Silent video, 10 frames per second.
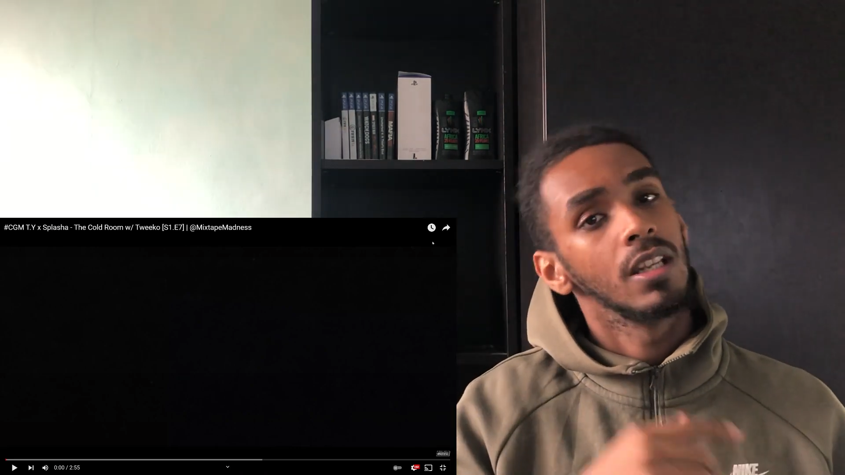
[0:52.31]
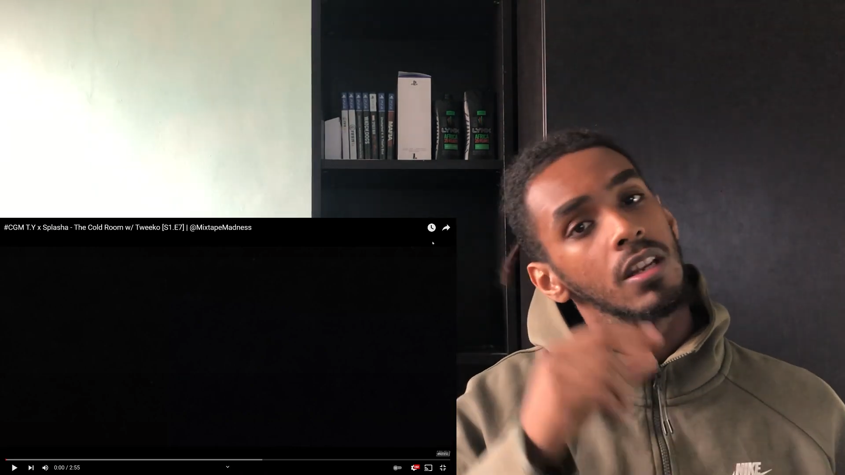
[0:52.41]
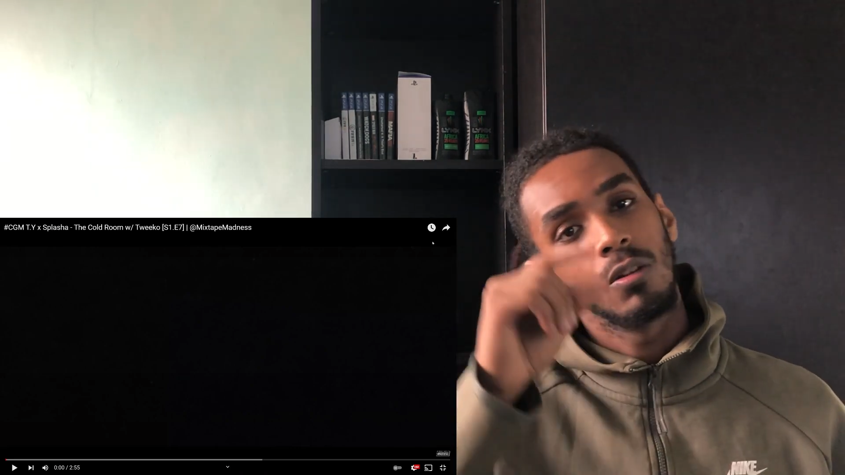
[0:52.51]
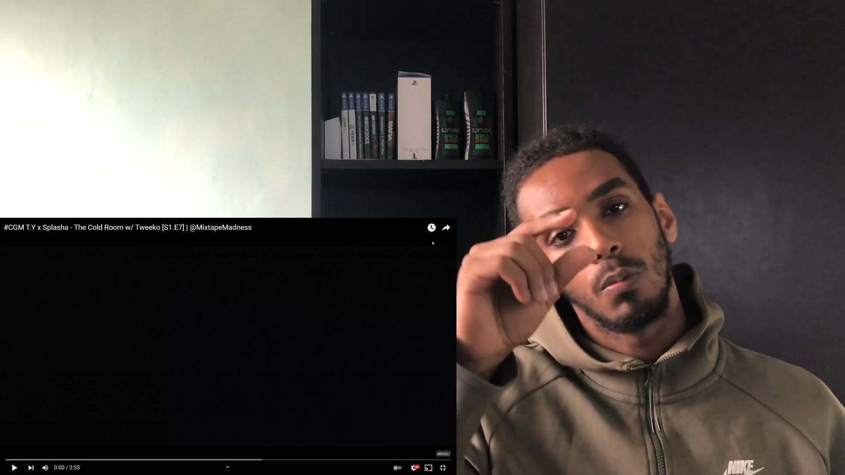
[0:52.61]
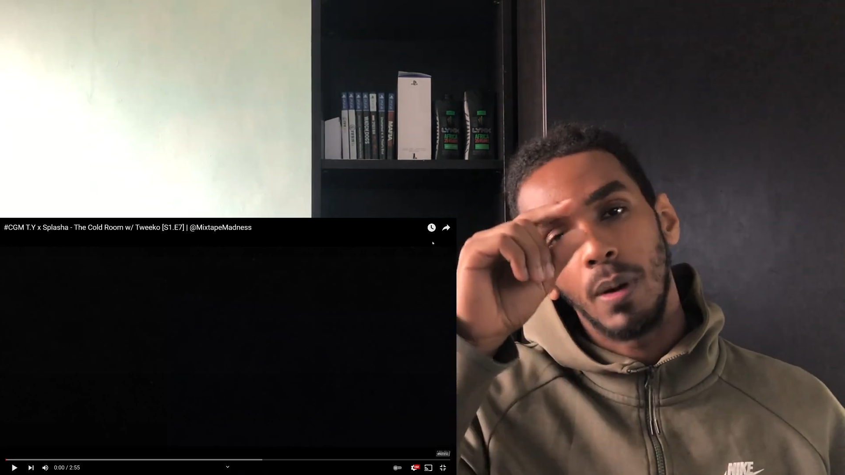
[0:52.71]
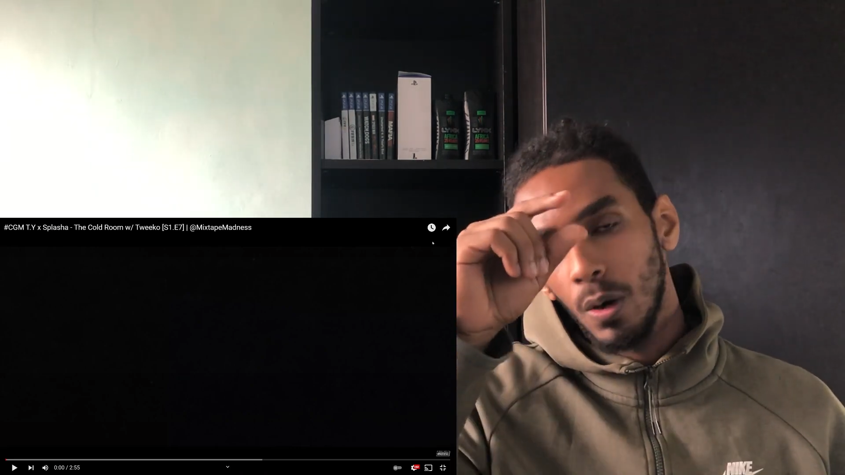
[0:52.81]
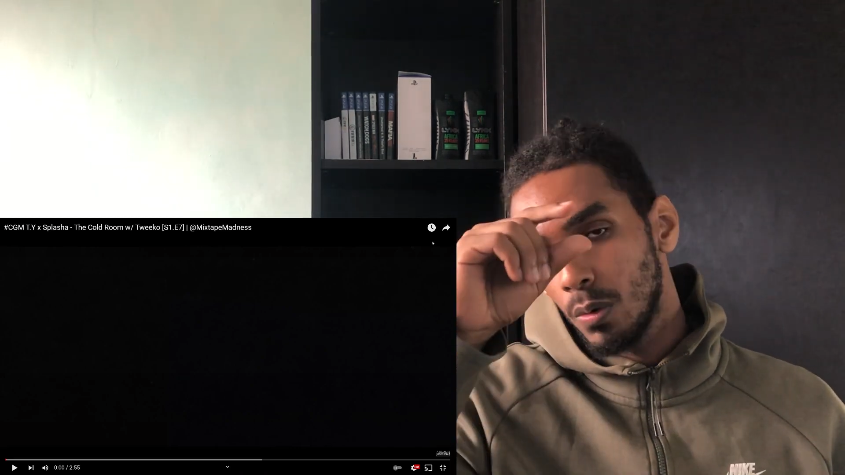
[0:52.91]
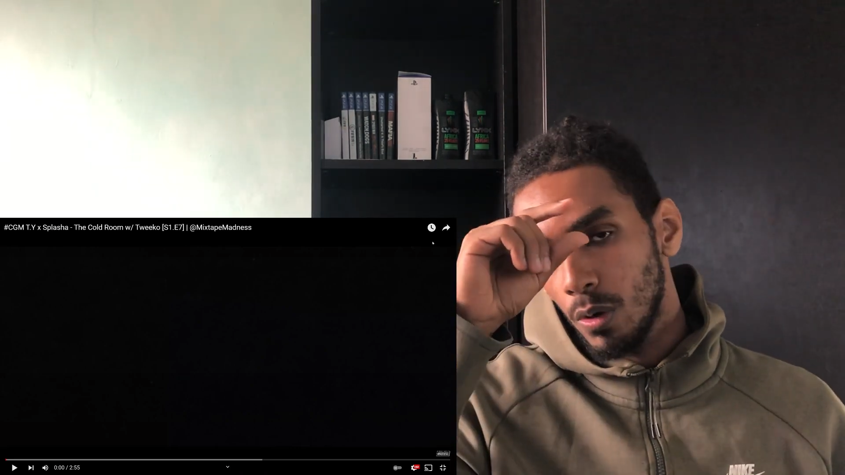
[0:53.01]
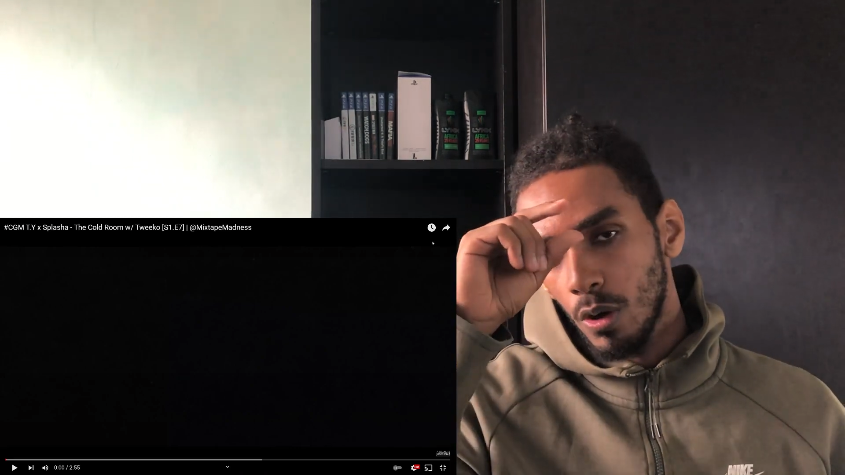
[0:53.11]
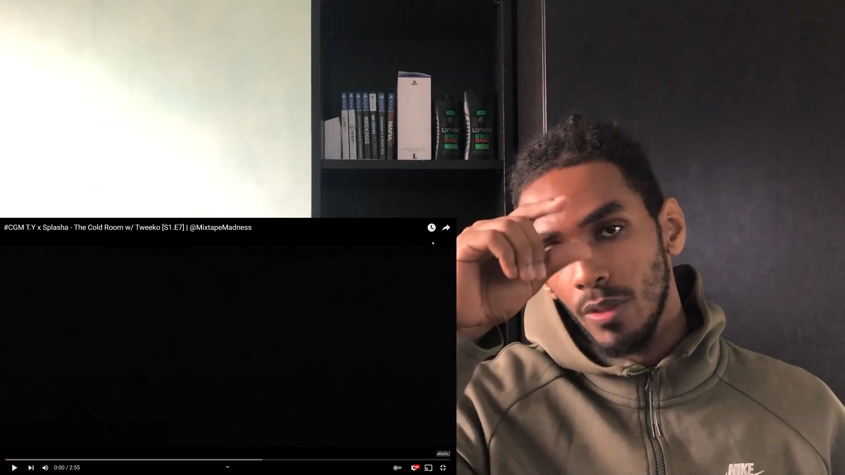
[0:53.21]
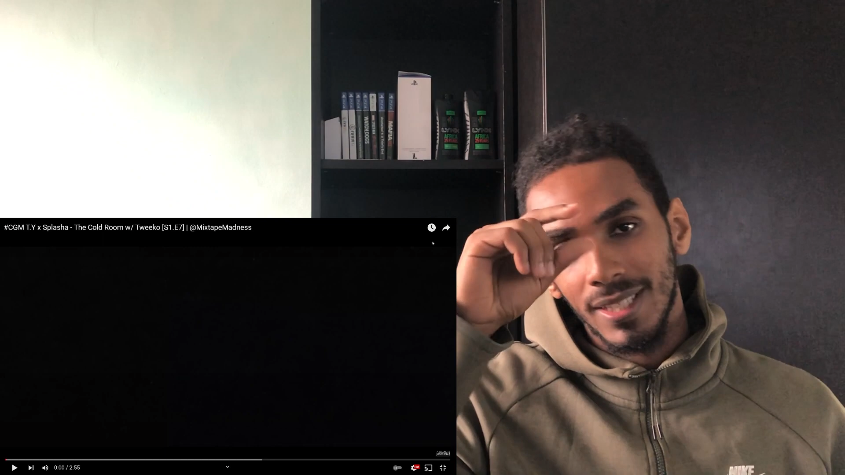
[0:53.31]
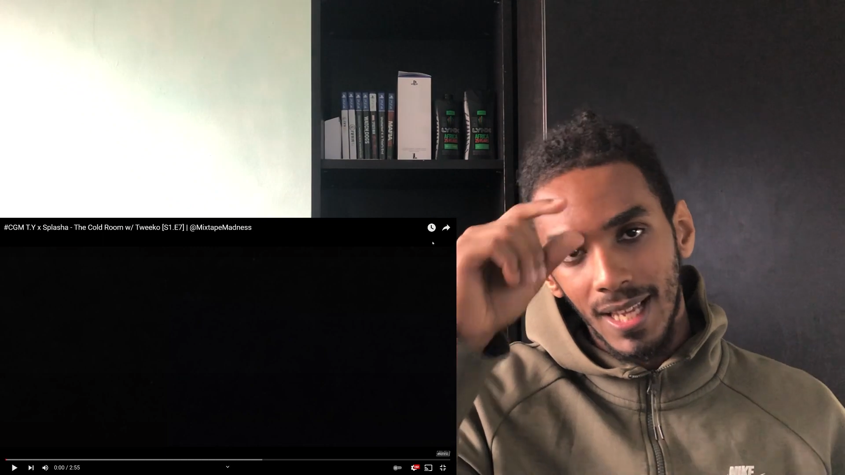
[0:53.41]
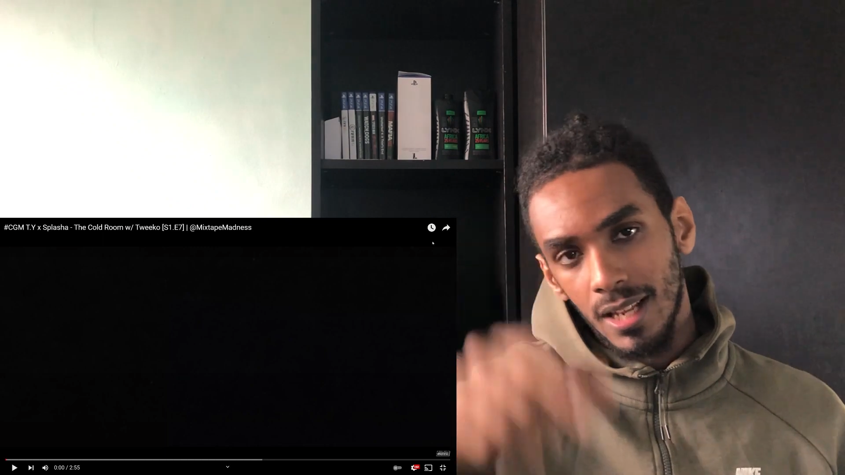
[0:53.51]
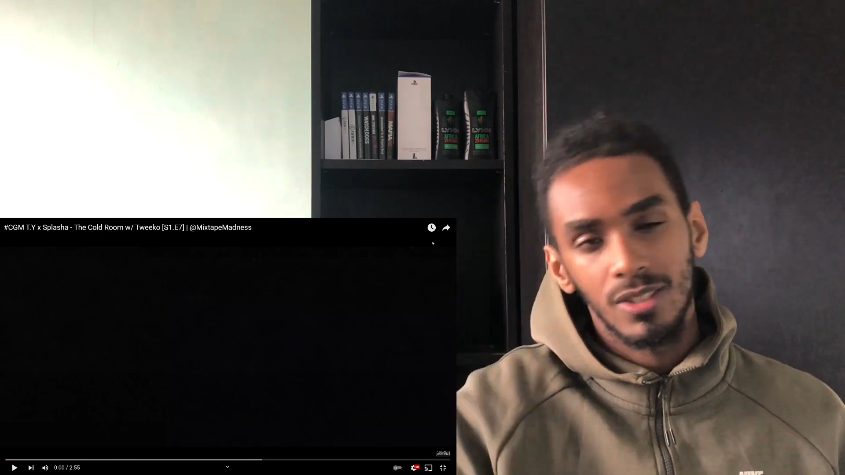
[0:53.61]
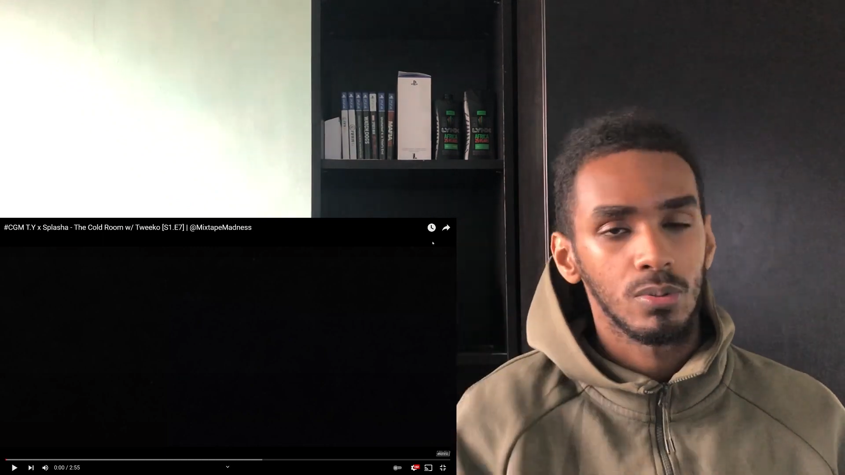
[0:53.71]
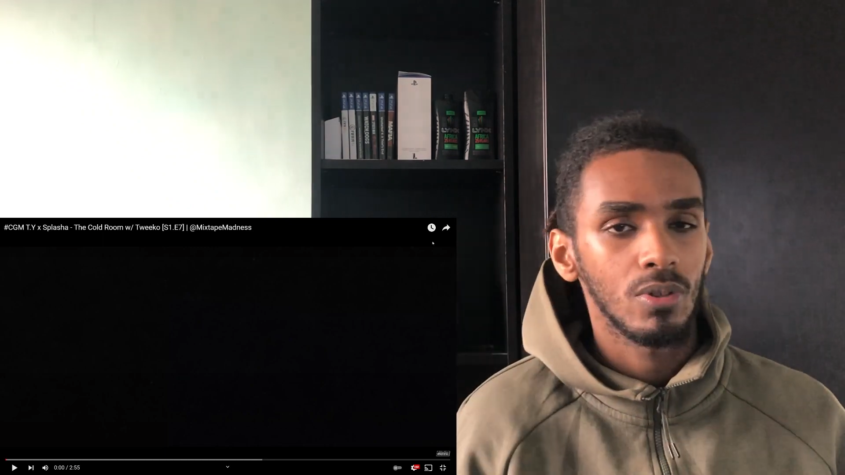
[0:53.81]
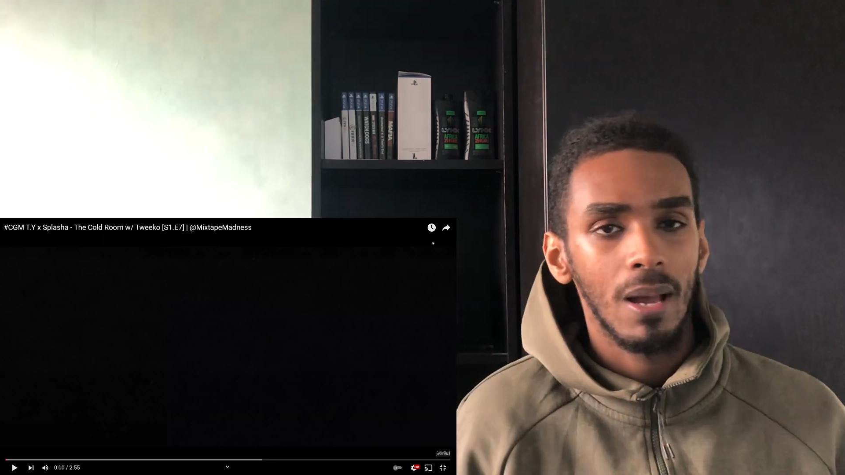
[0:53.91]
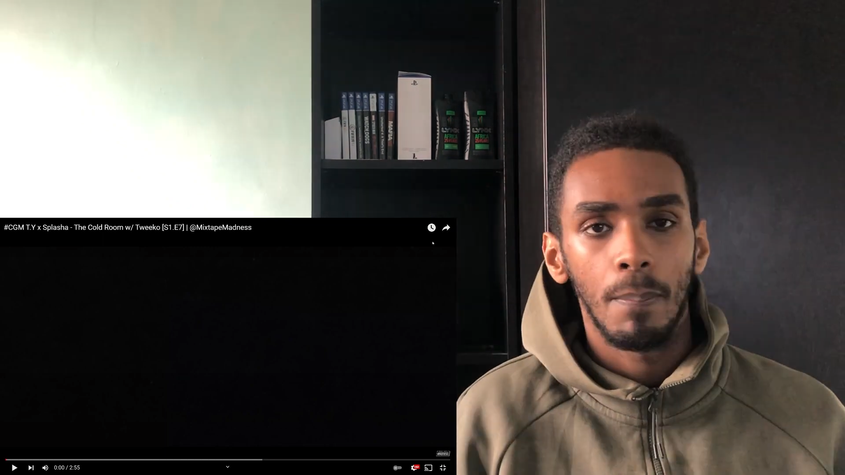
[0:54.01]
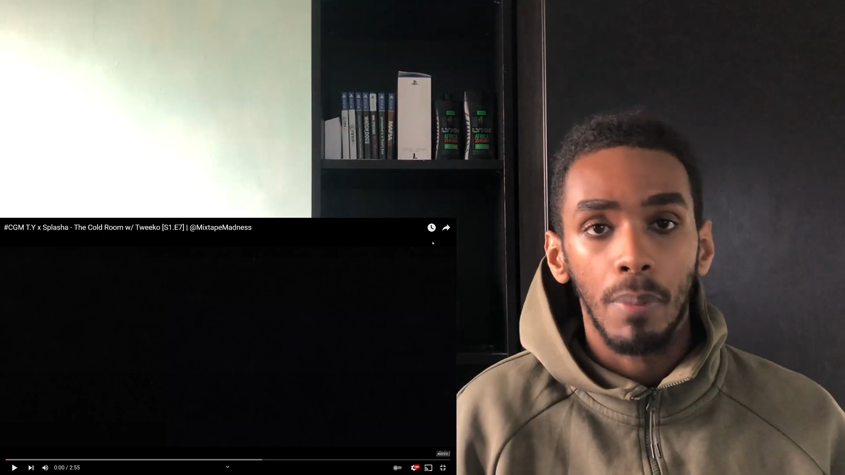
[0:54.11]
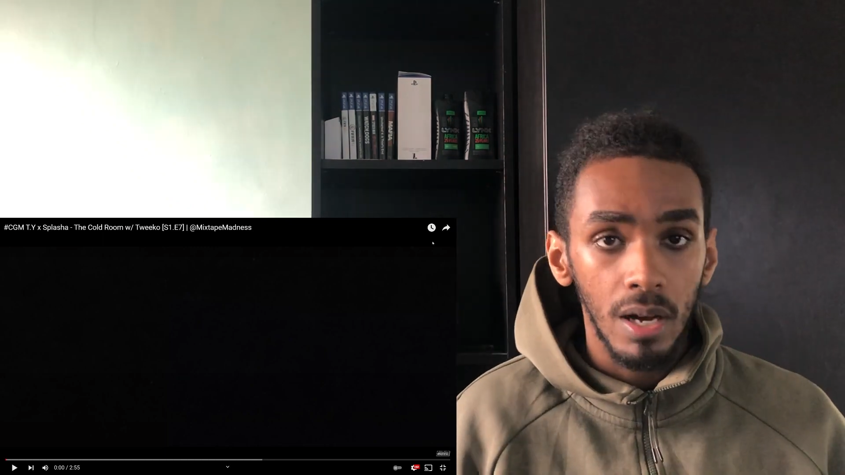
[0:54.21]
hit the little bell on the side of the
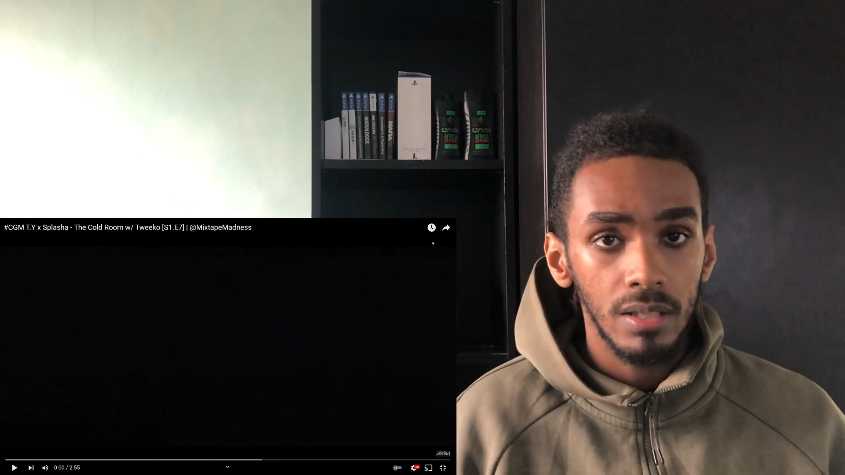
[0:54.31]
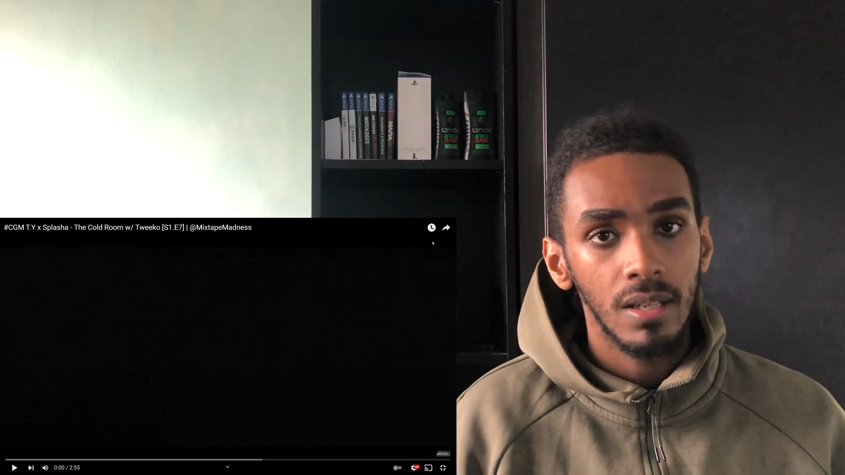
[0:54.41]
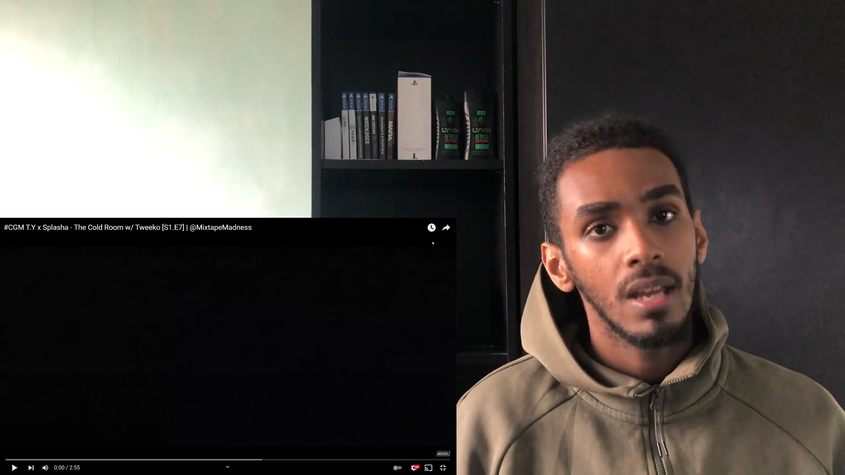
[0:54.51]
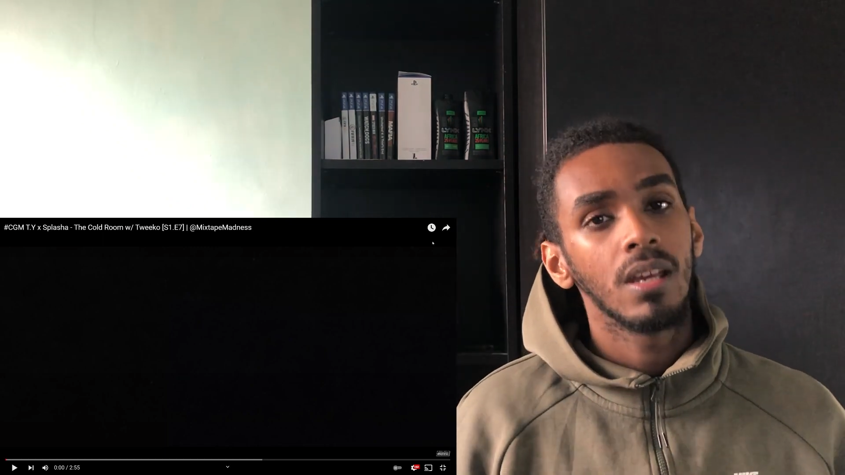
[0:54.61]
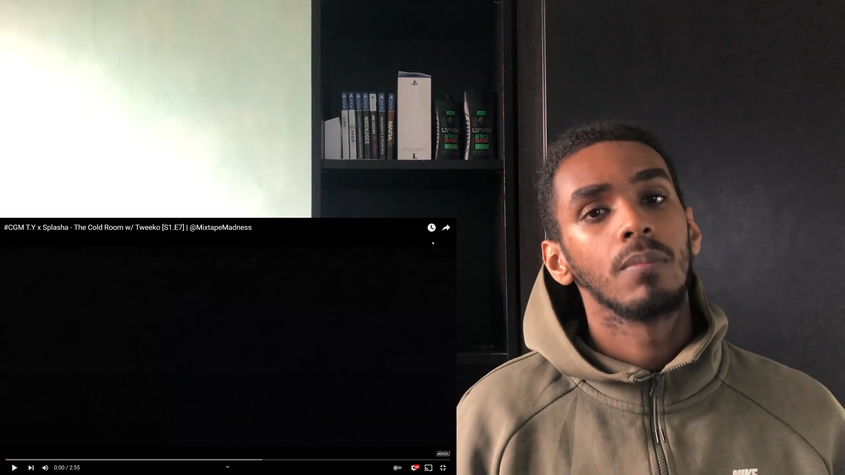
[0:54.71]
subscribe button.